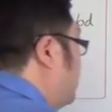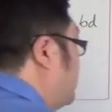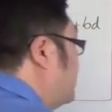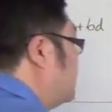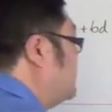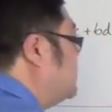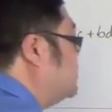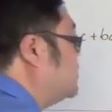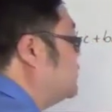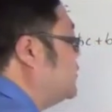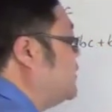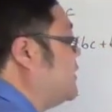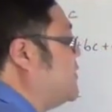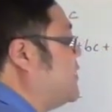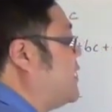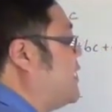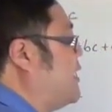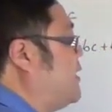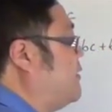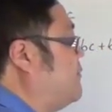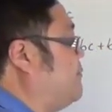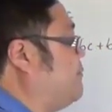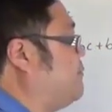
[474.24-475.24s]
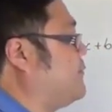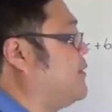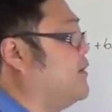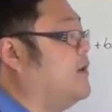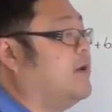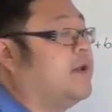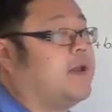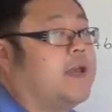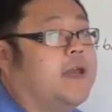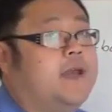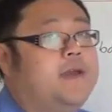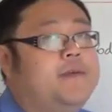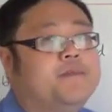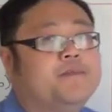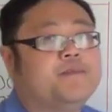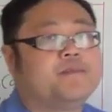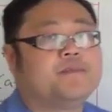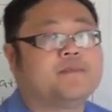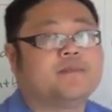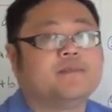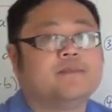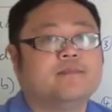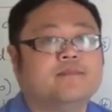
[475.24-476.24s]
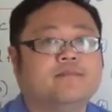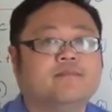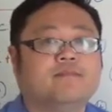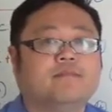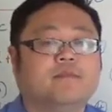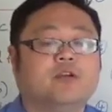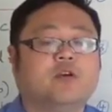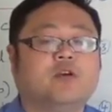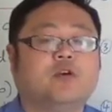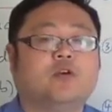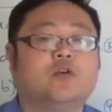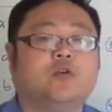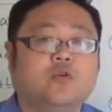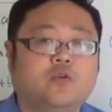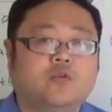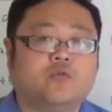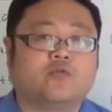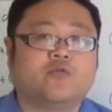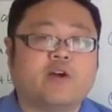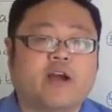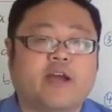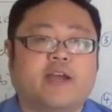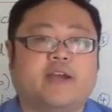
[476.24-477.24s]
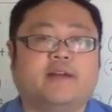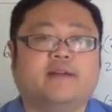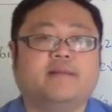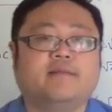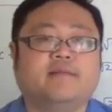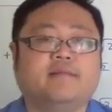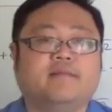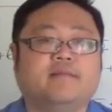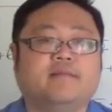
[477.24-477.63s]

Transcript: when doing that. Okay? Great.